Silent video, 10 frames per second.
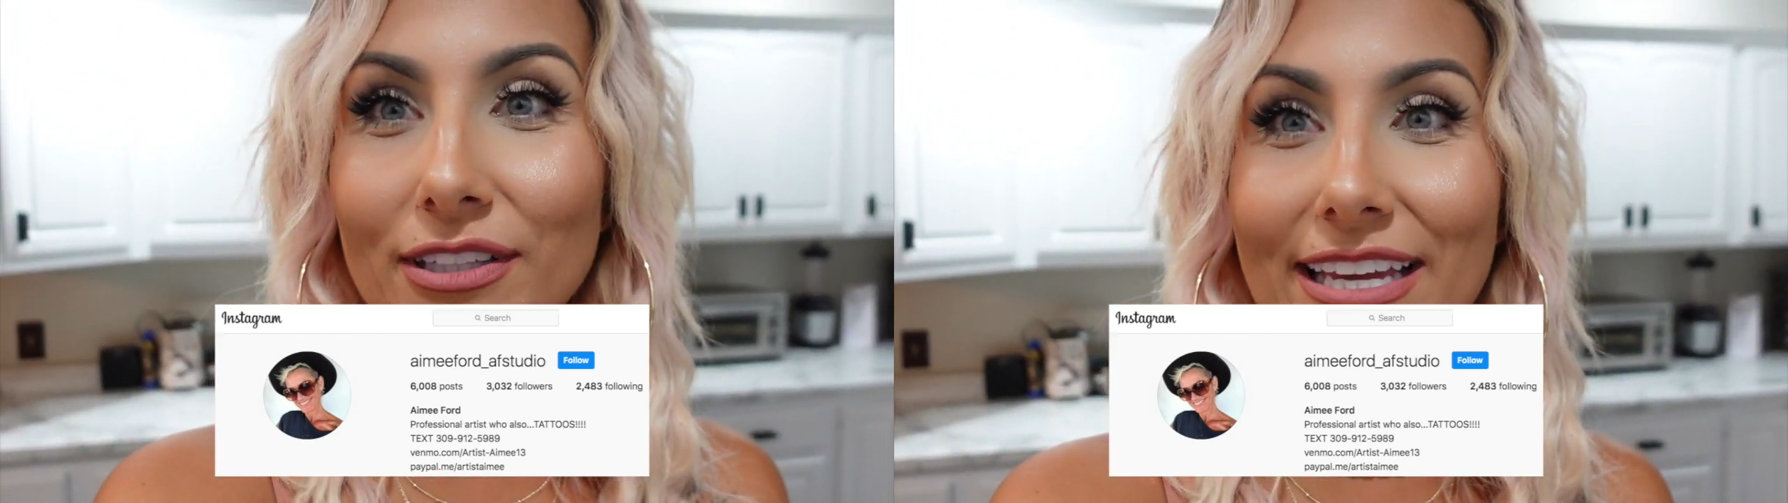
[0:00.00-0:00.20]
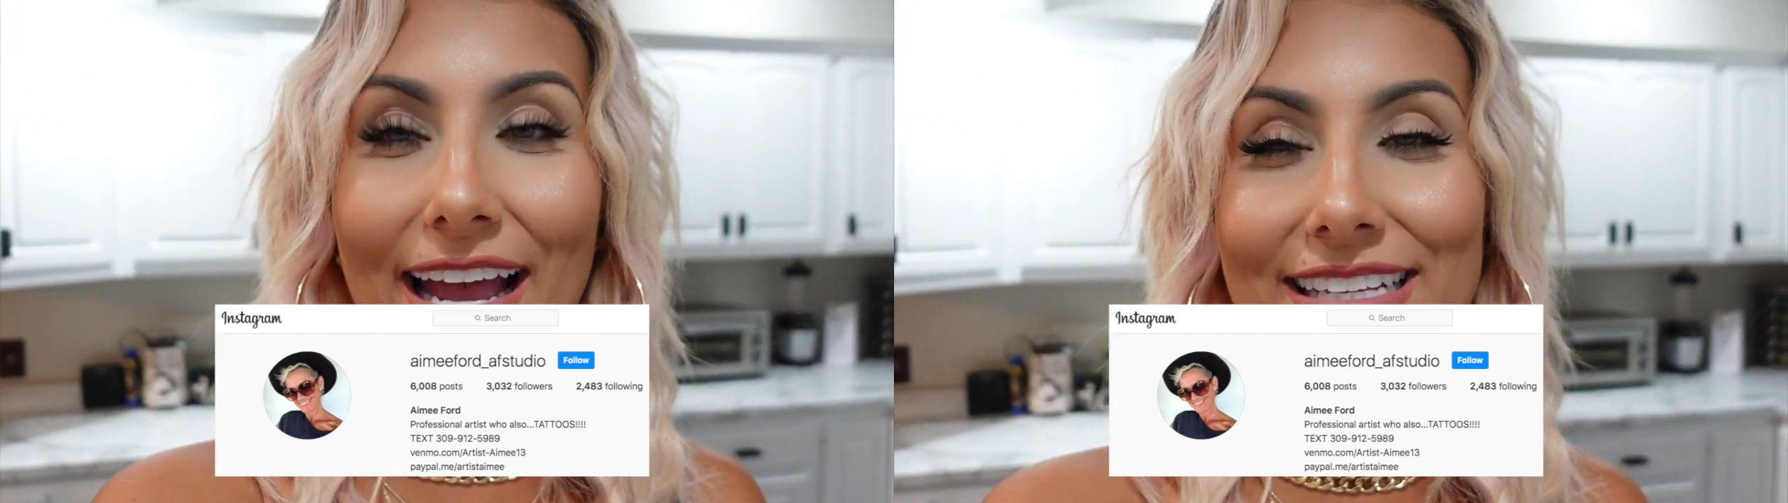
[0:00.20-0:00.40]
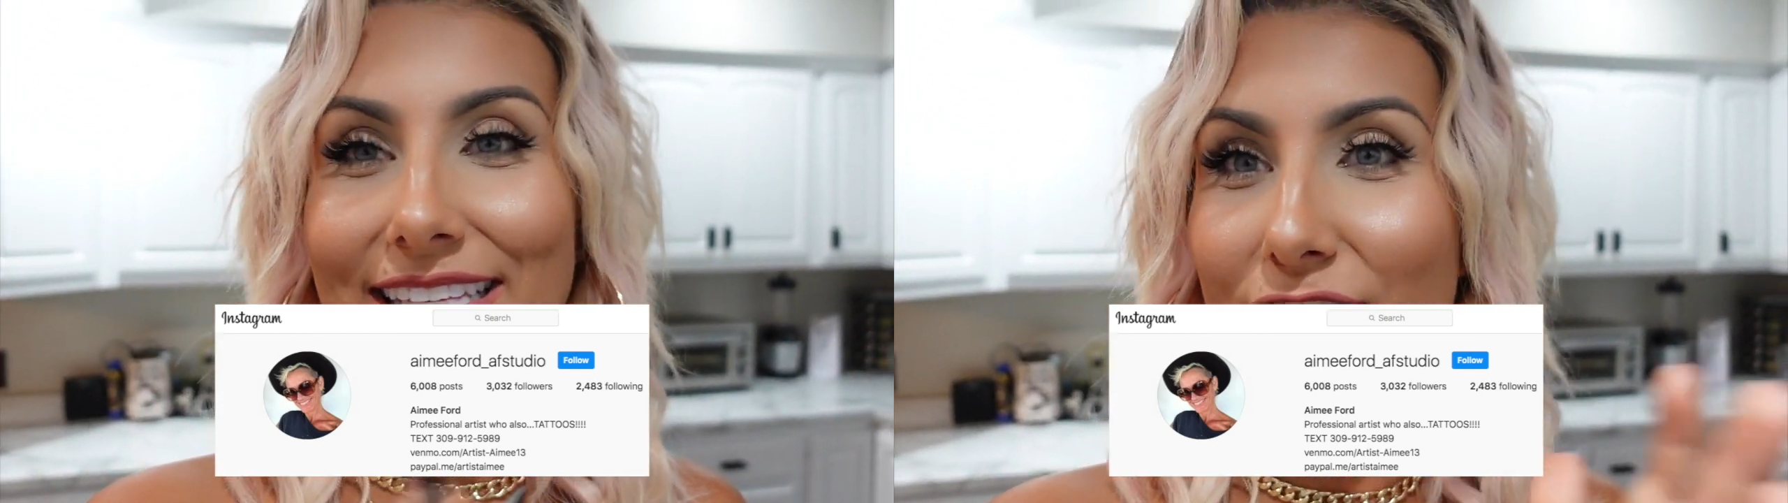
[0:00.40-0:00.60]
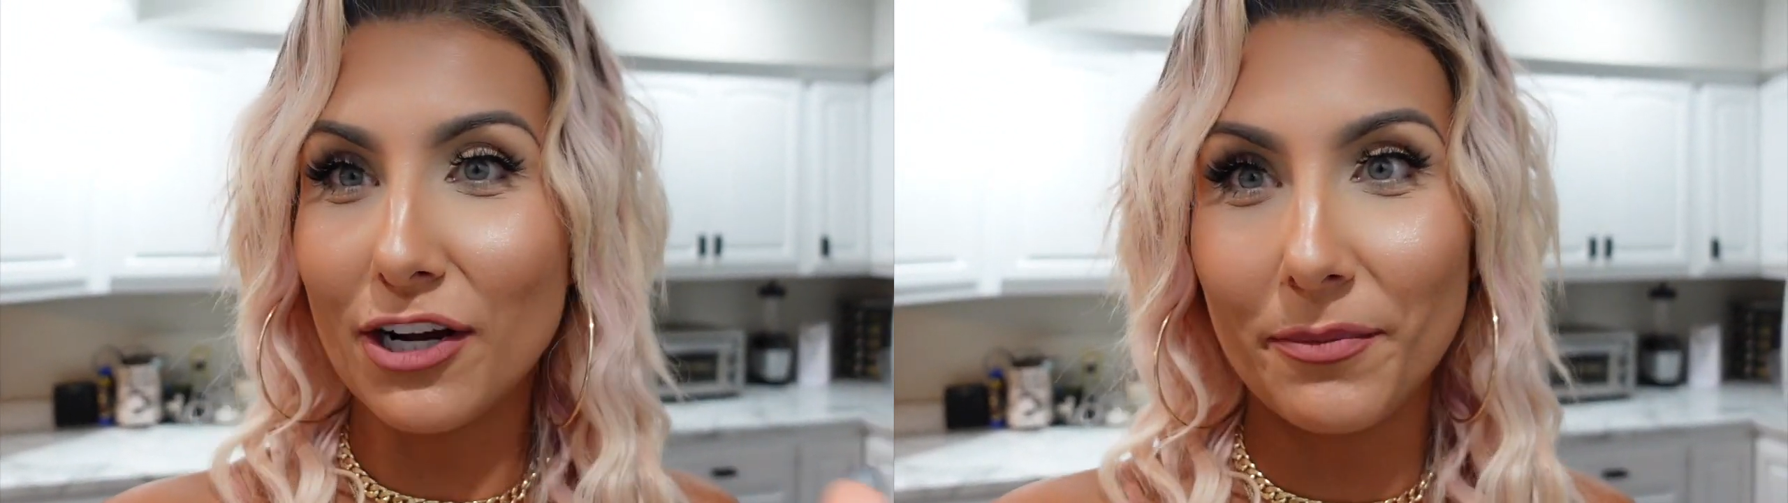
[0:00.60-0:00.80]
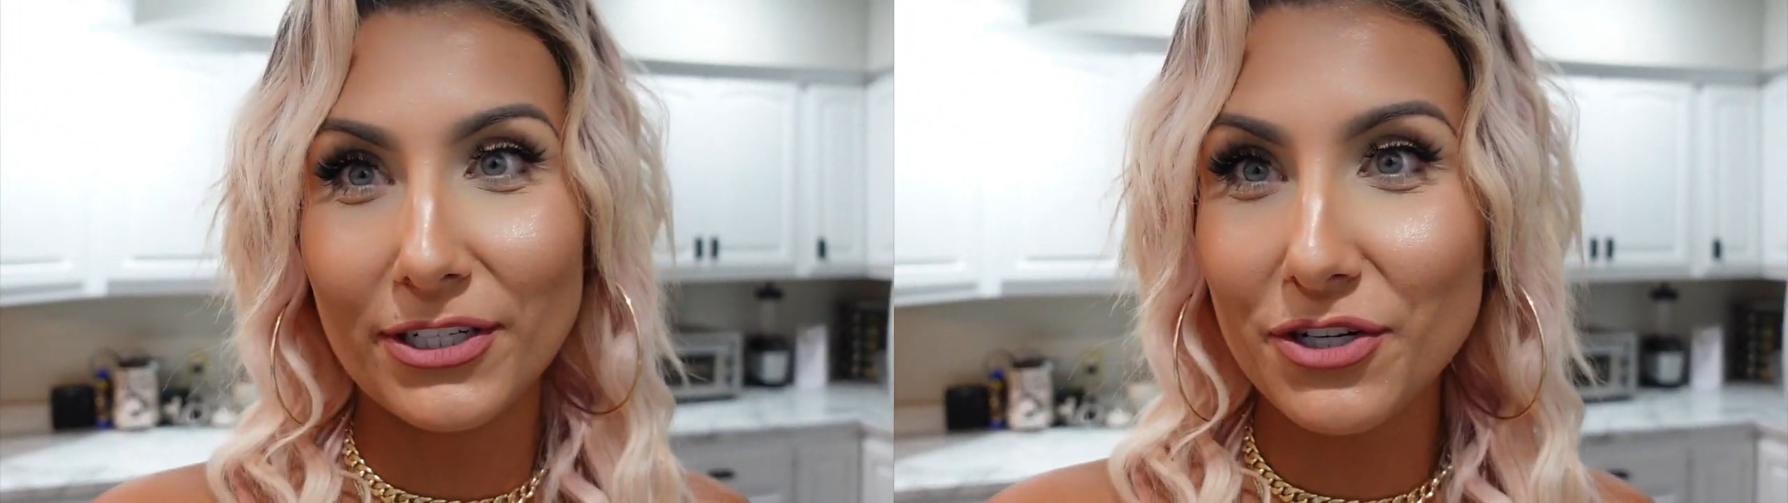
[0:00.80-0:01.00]
like I sent
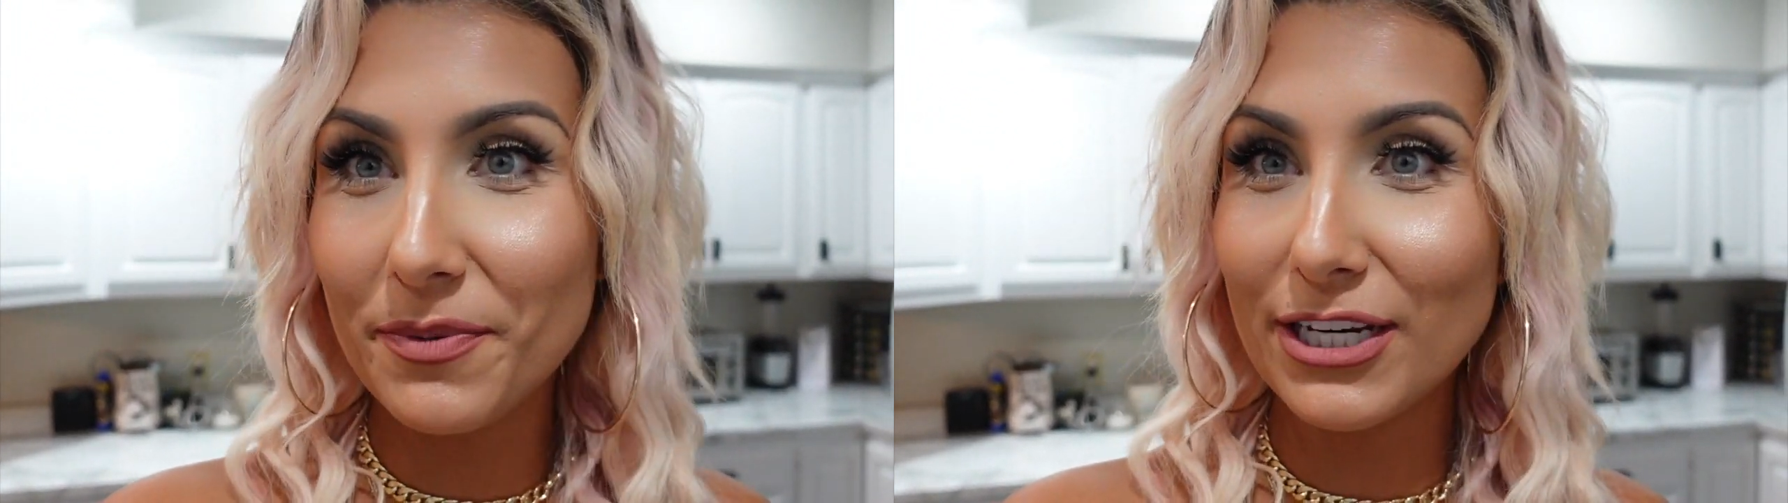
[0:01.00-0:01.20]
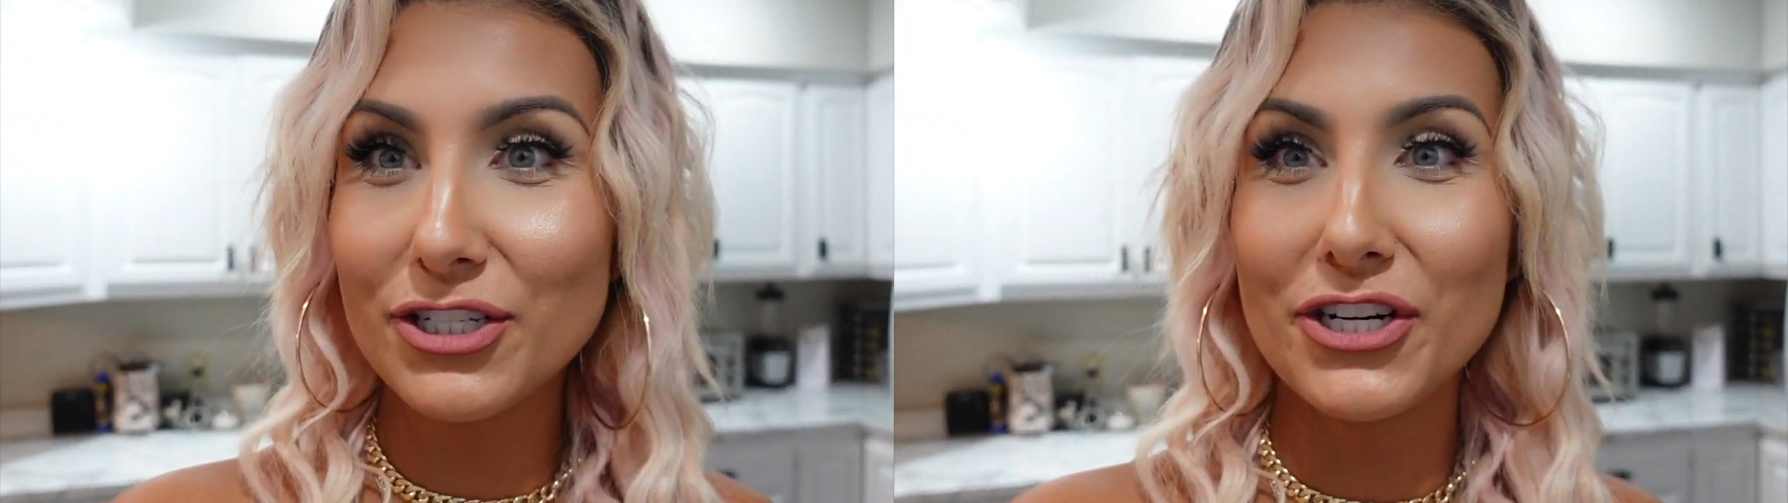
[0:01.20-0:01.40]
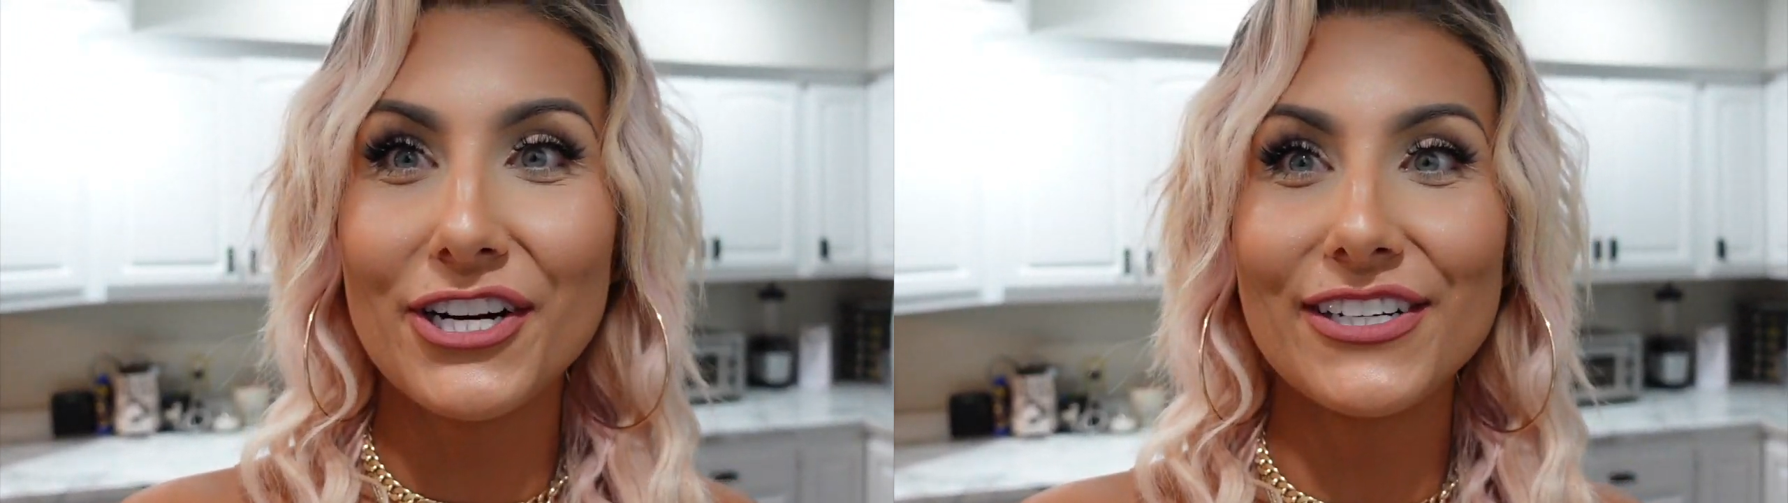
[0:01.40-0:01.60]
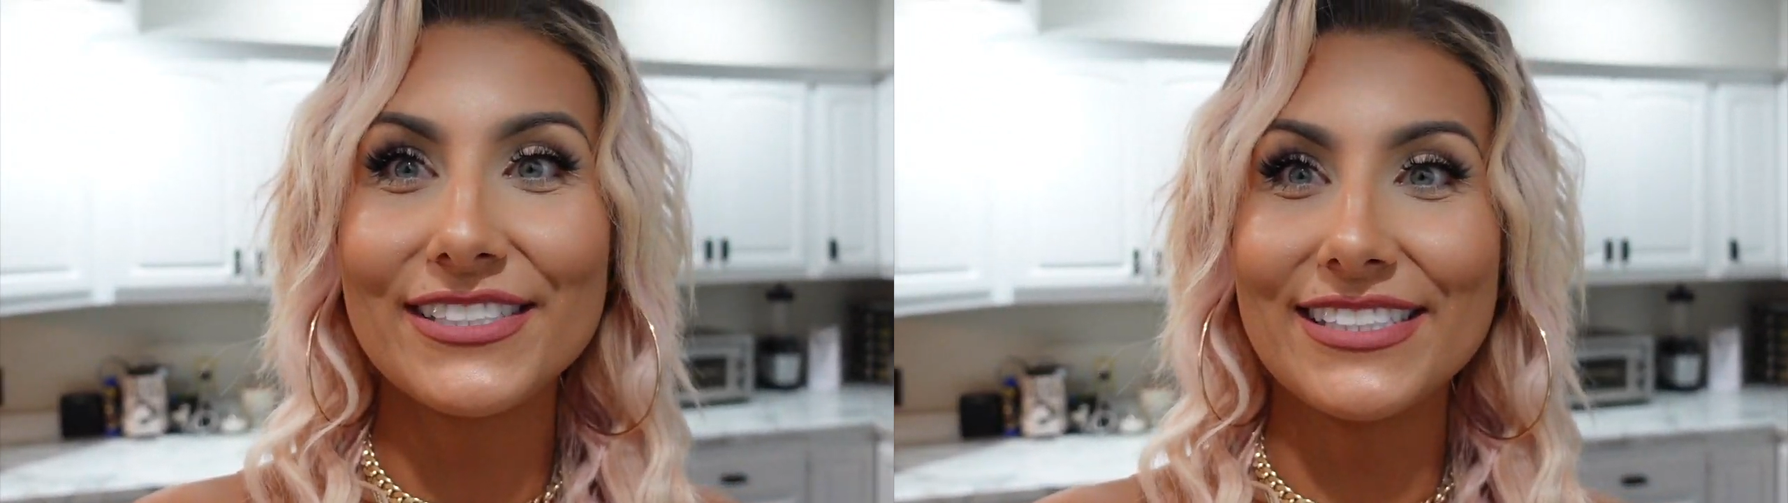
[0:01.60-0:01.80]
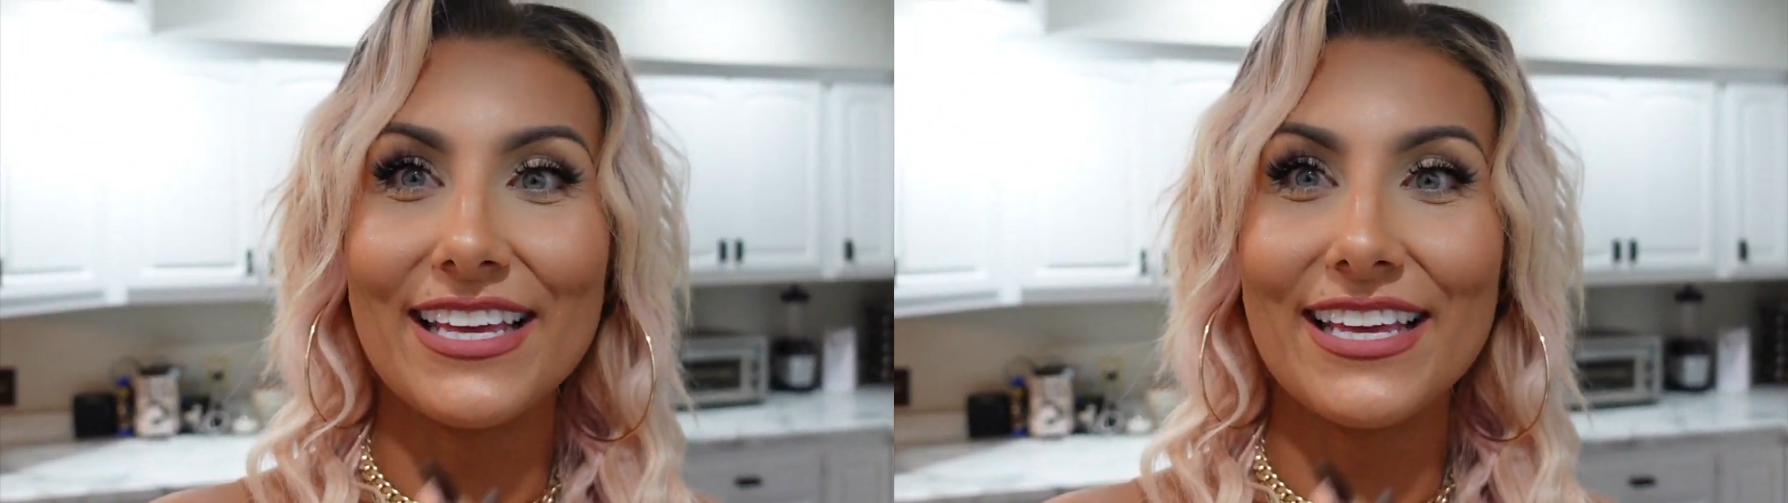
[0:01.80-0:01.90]
her a bunch of pictures,